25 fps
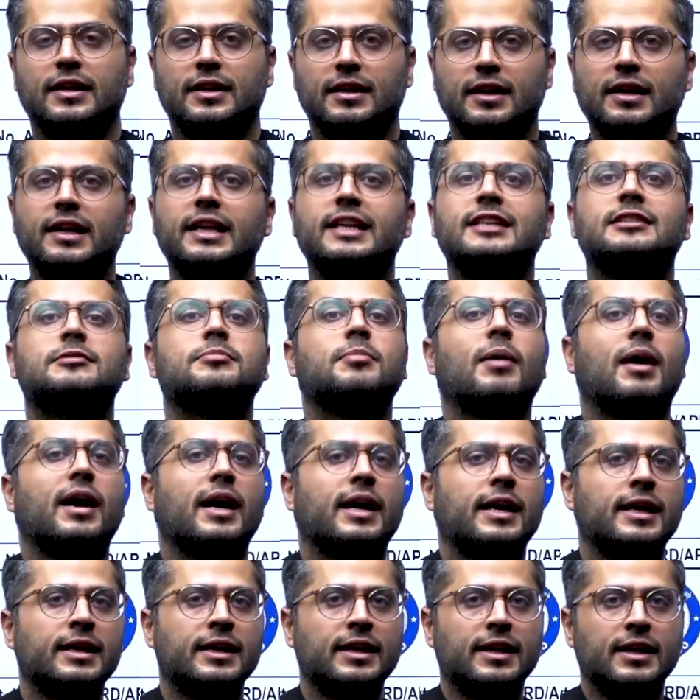released
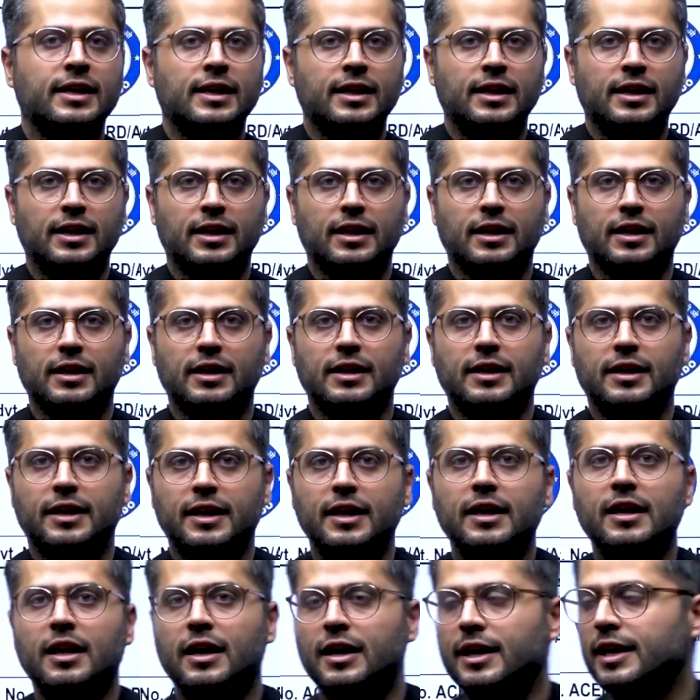by uh,
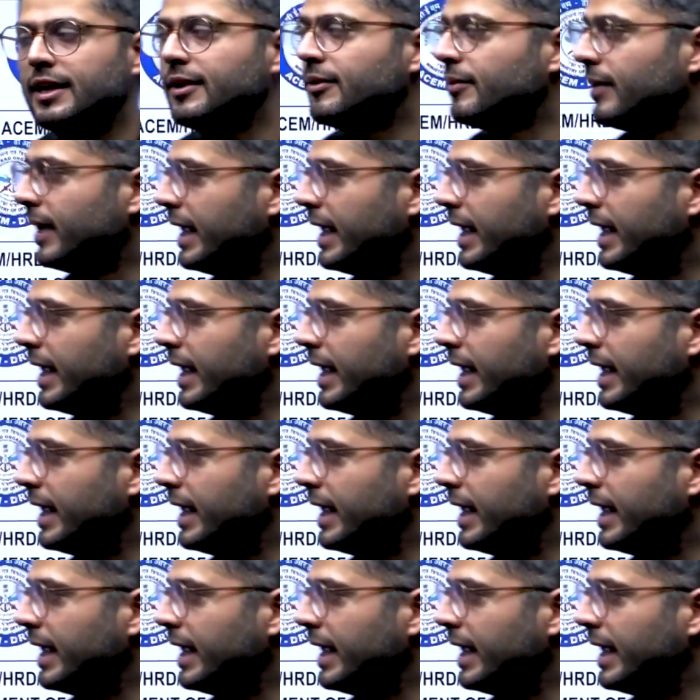DRDO